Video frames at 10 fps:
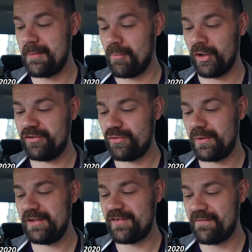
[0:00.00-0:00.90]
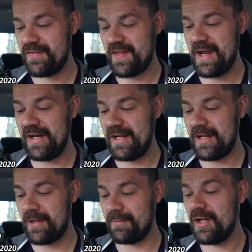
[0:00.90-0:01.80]
March 27th, 8
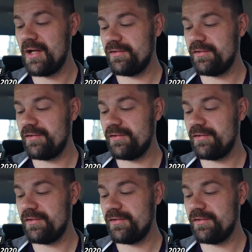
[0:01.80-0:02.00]
a.m.